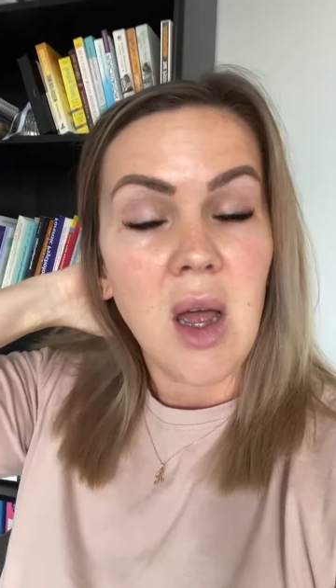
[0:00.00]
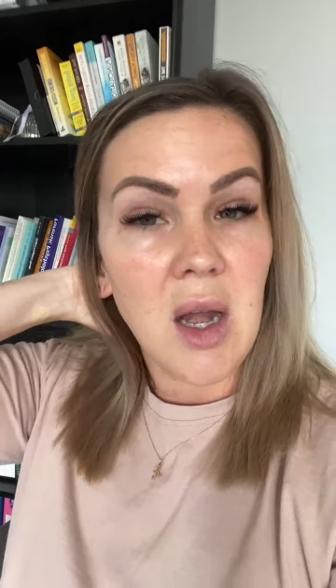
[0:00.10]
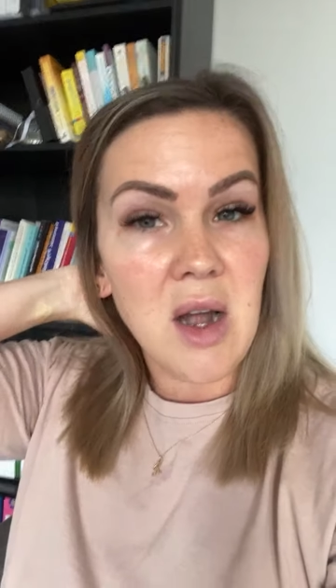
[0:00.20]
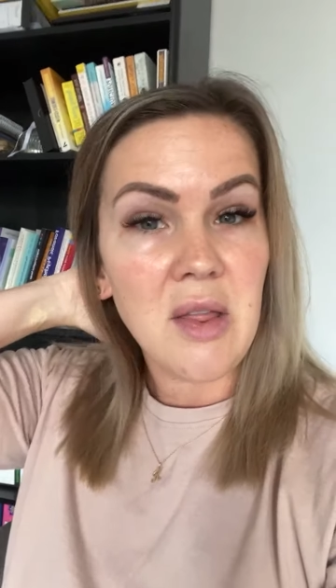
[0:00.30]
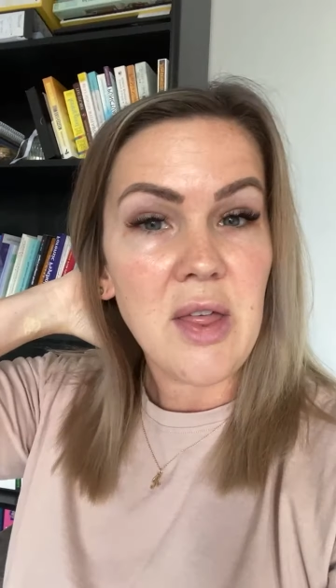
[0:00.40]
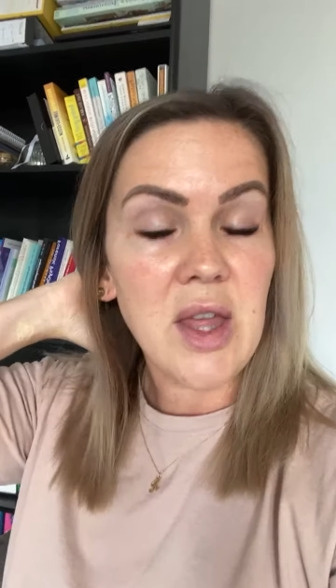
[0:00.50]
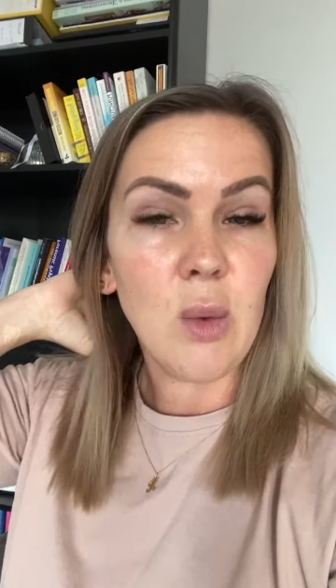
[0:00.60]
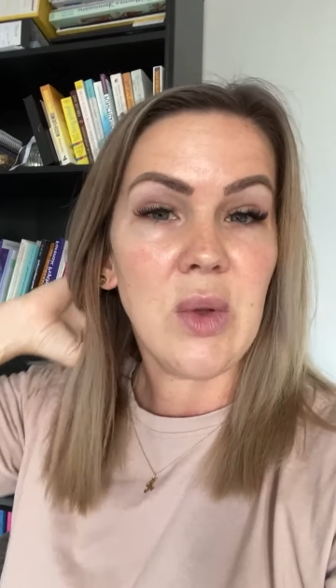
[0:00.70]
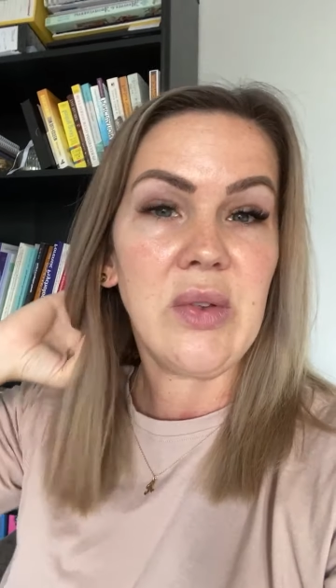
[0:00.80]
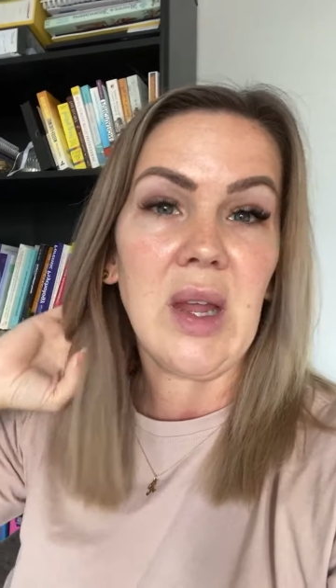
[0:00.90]
Another
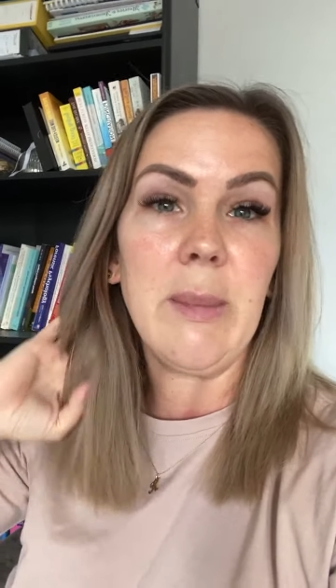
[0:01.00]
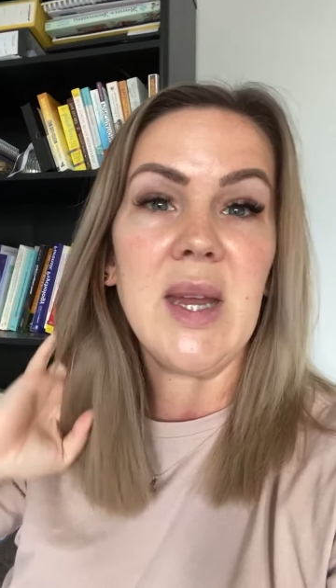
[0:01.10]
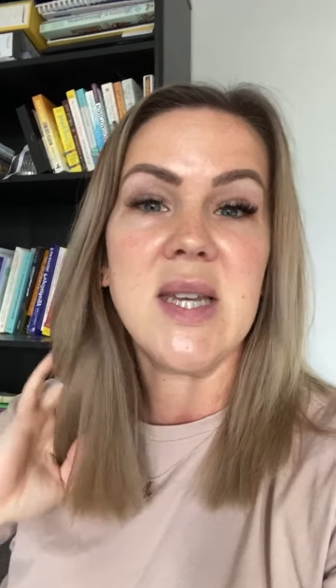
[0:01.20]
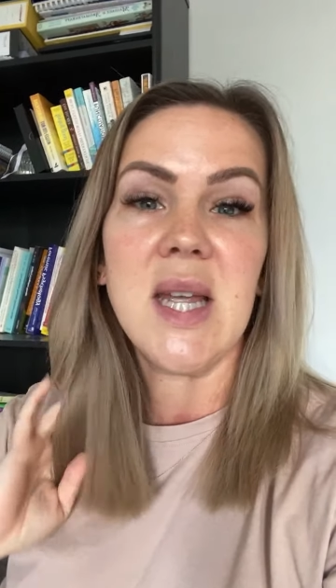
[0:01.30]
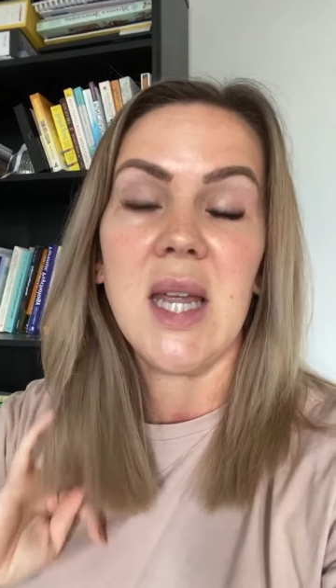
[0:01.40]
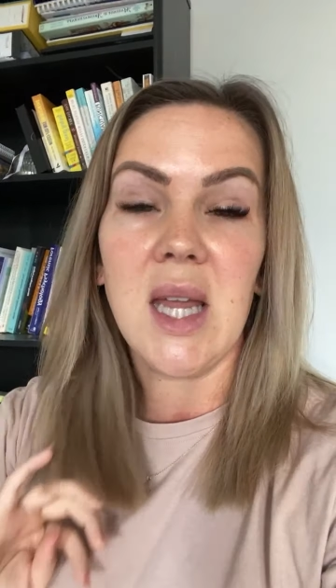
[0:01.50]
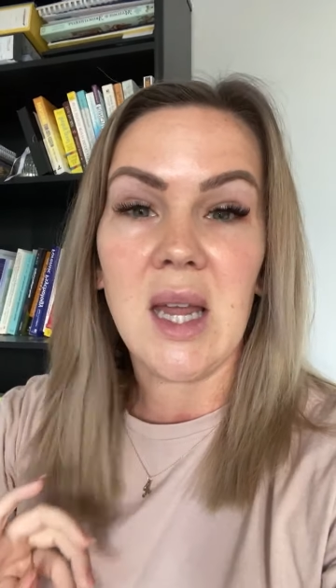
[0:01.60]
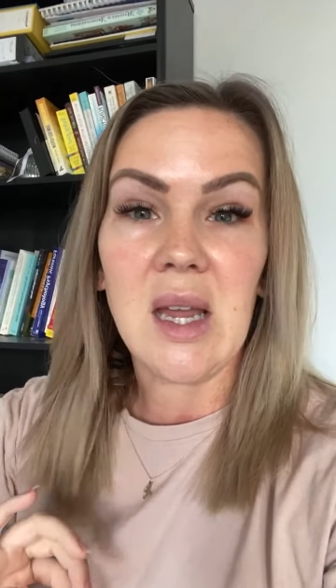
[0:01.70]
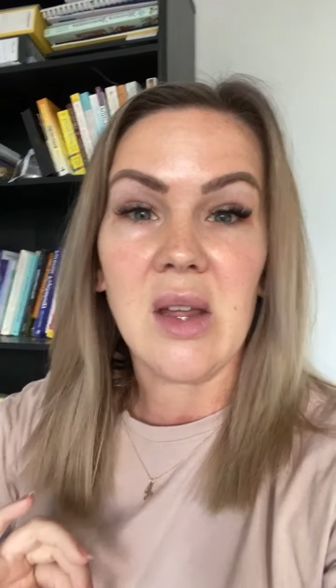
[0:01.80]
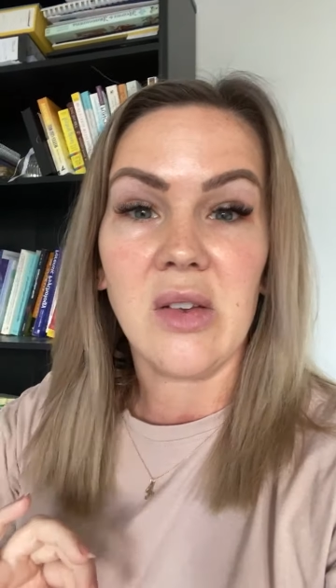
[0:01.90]
thing with CBT
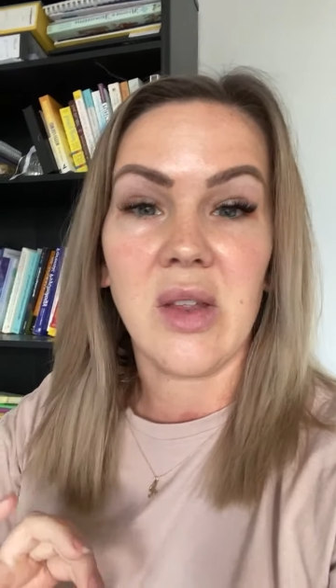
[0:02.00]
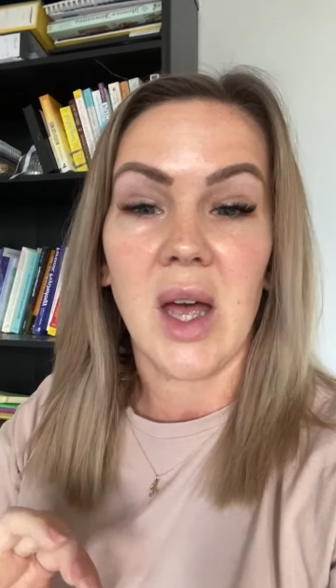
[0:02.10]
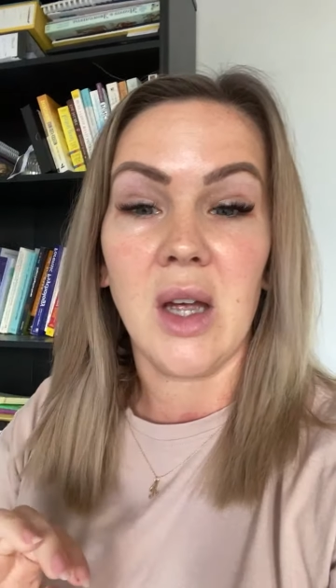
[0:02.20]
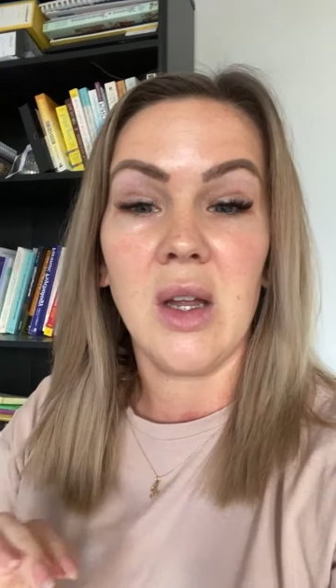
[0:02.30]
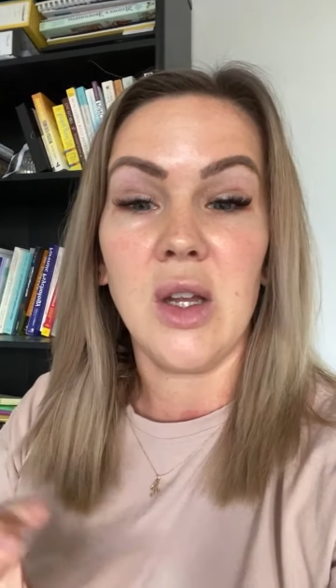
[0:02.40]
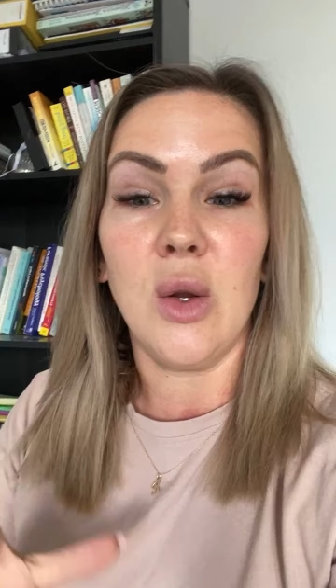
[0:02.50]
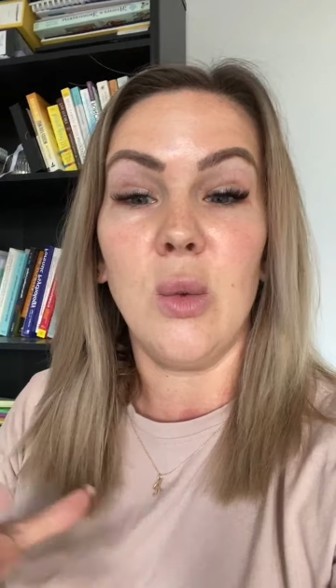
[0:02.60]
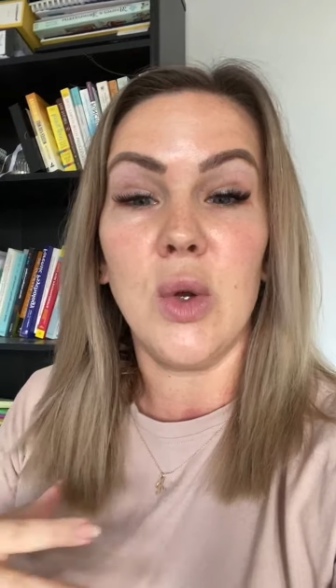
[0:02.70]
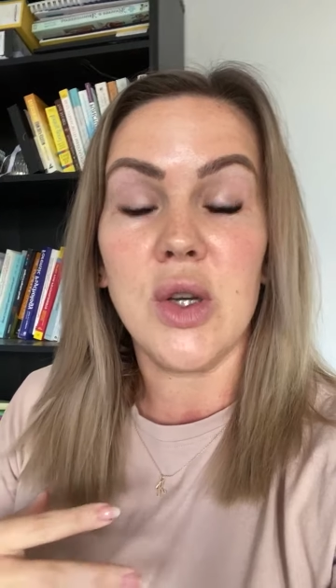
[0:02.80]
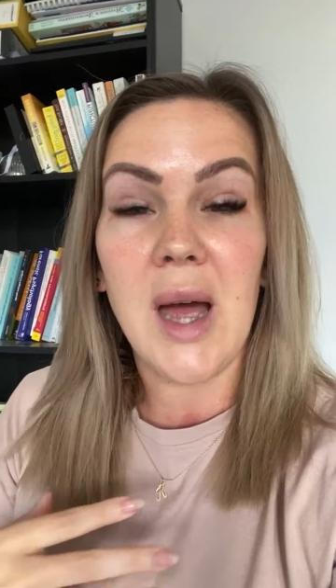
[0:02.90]
is that you
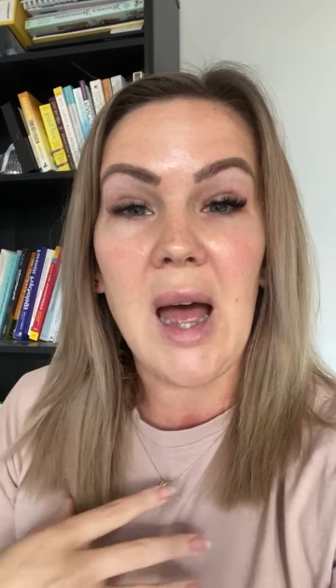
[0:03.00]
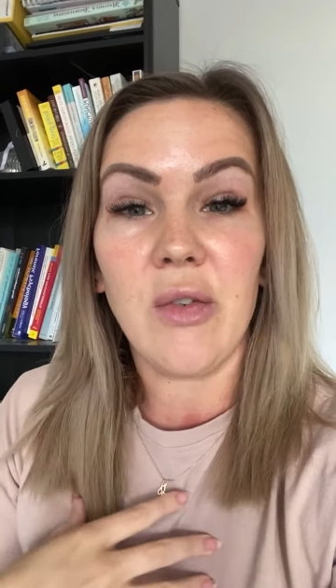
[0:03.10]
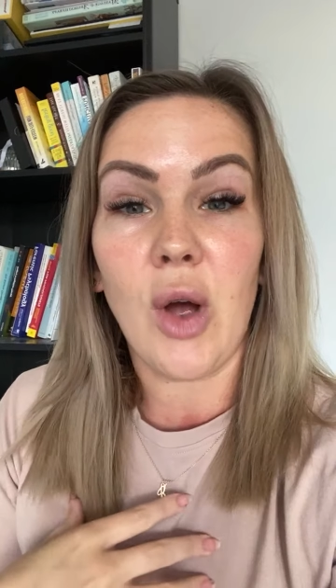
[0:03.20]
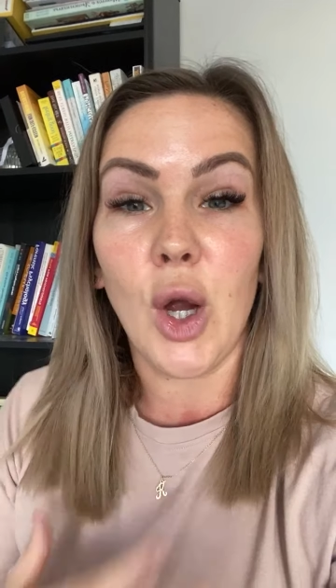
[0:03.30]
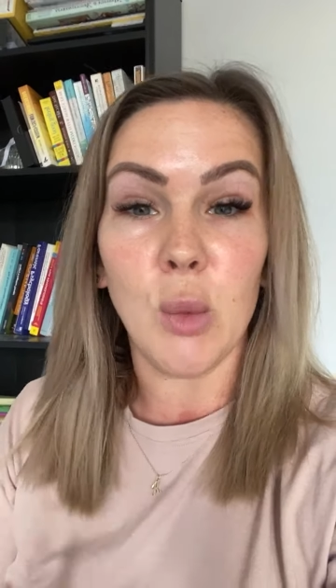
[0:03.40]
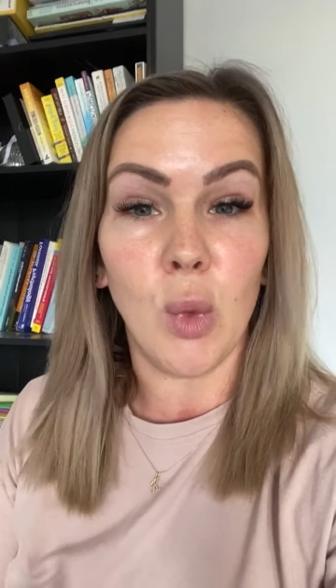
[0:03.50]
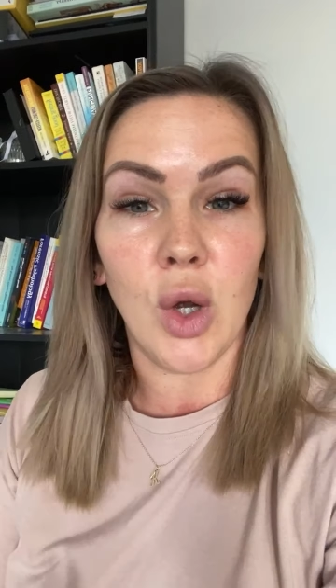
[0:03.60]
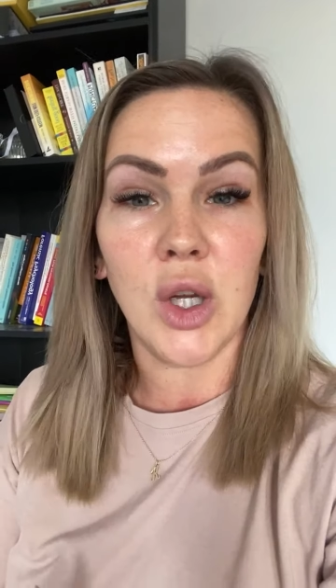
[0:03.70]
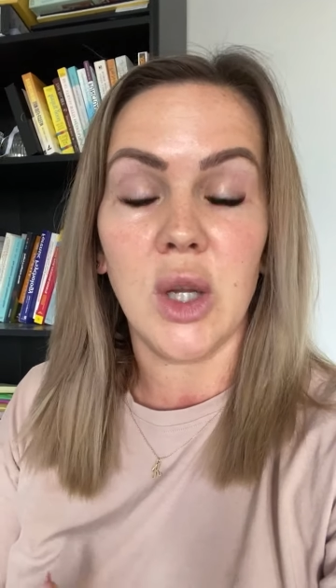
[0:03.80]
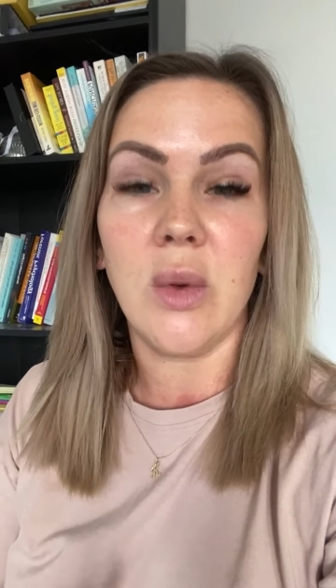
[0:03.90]
would have homework.